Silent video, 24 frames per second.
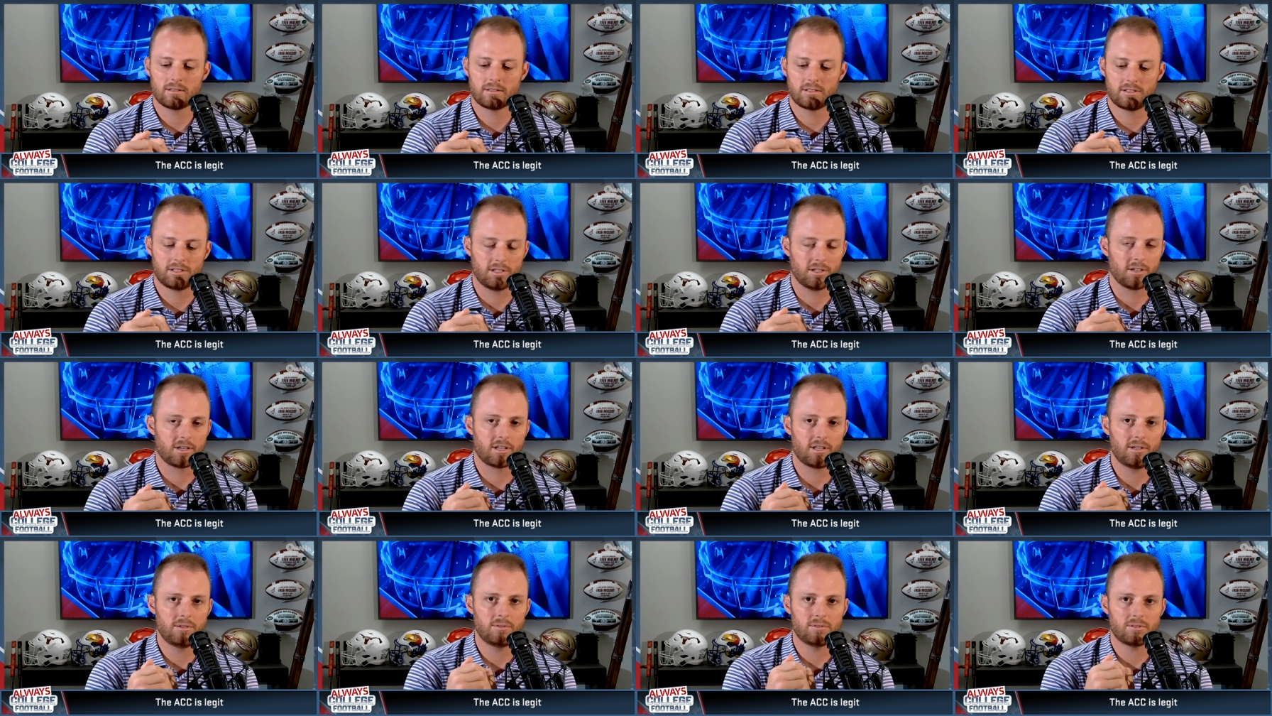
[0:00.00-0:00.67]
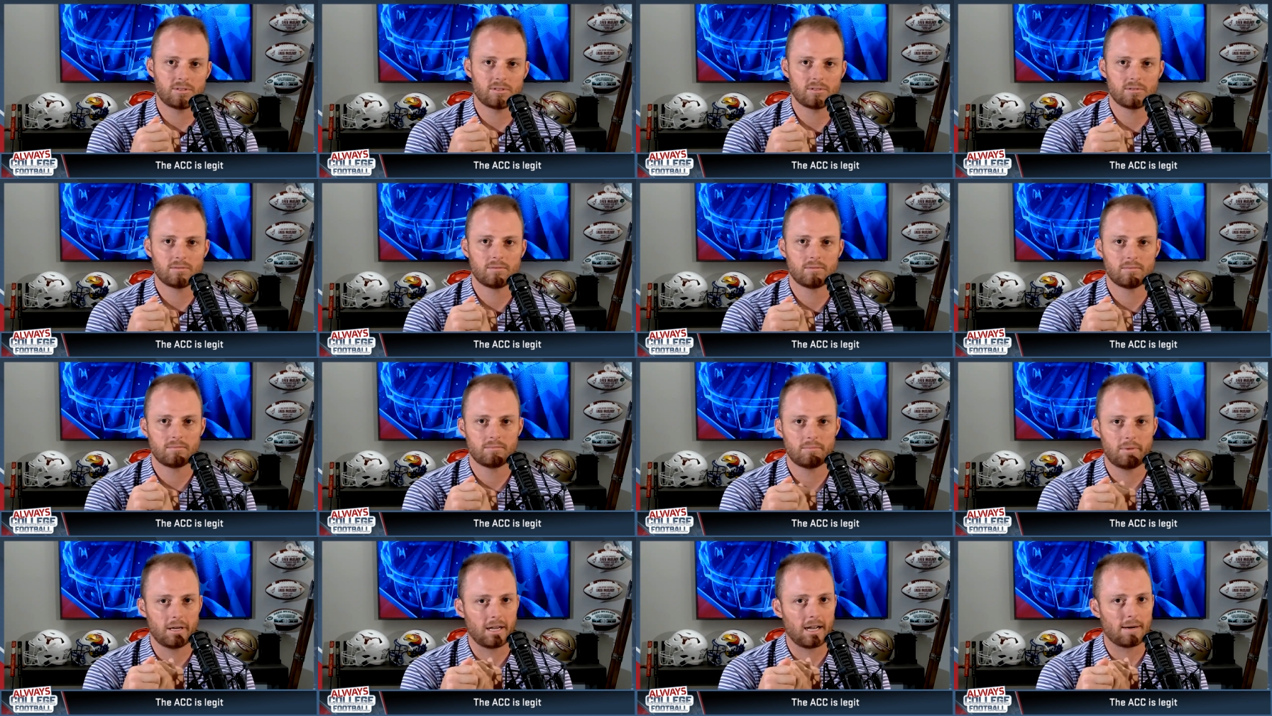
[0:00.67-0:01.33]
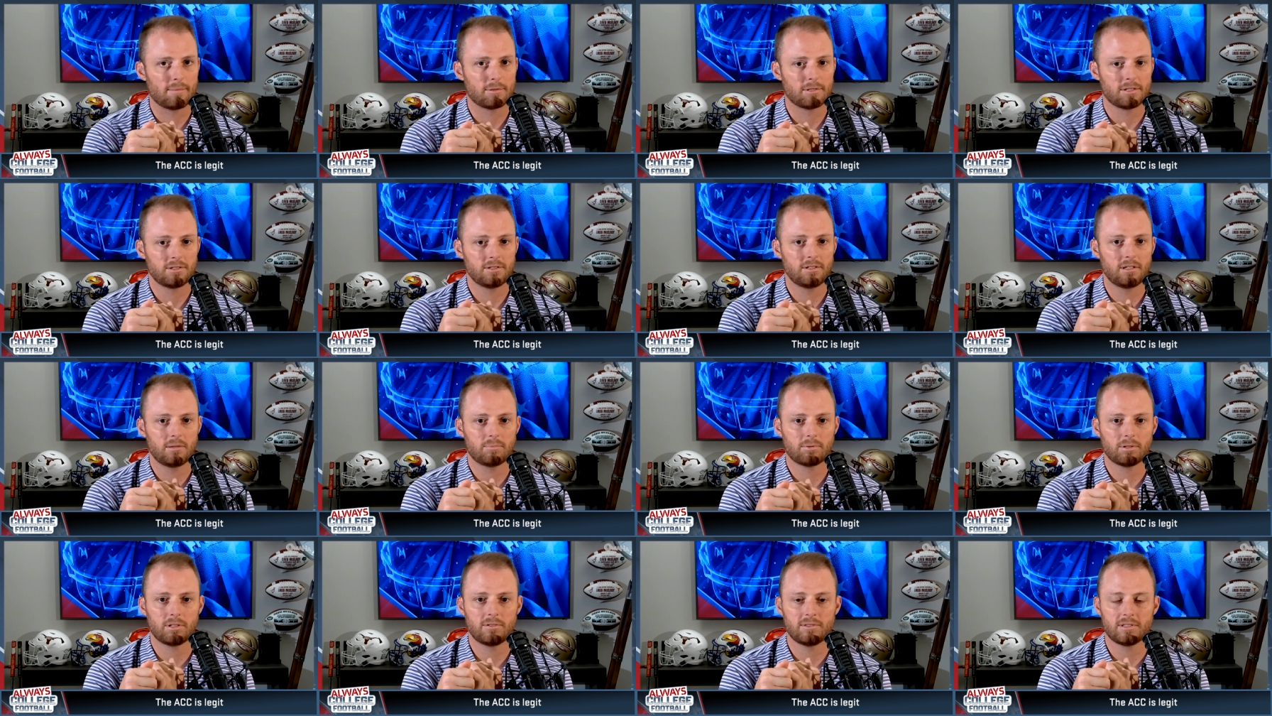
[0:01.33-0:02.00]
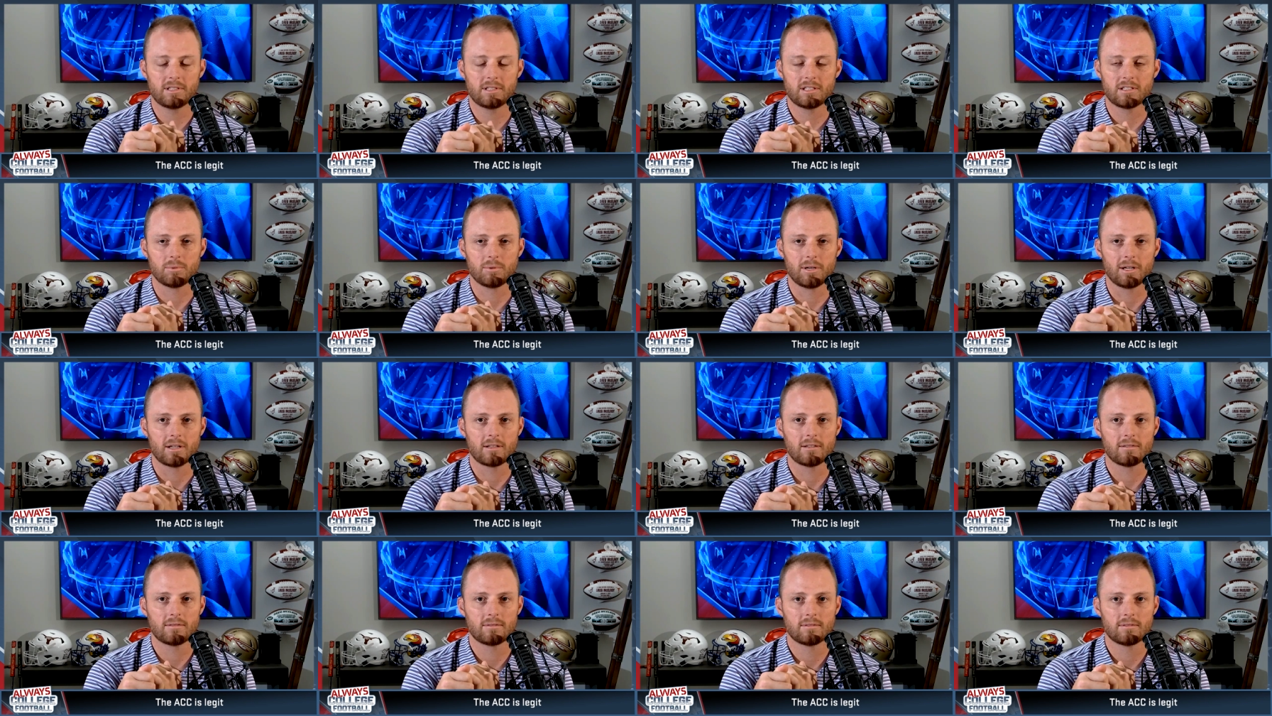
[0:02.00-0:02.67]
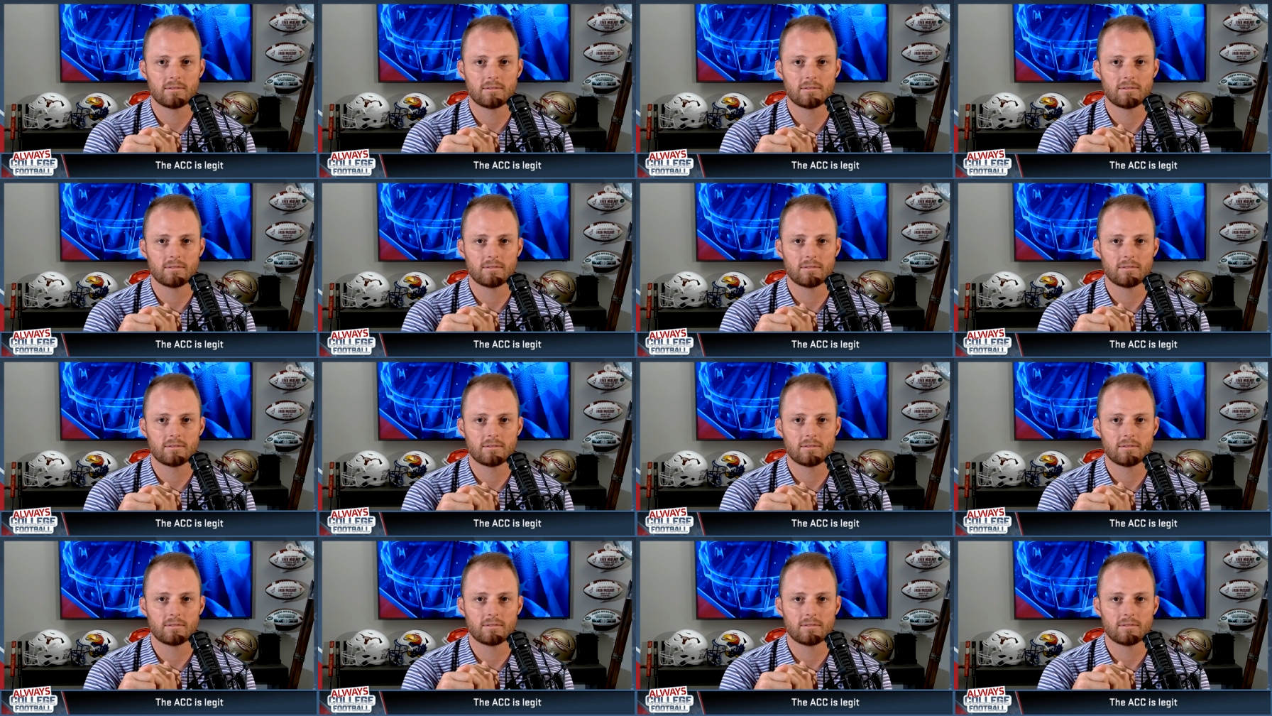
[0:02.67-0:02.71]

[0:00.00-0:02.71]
Syracuse, big opportunity to prove it this week.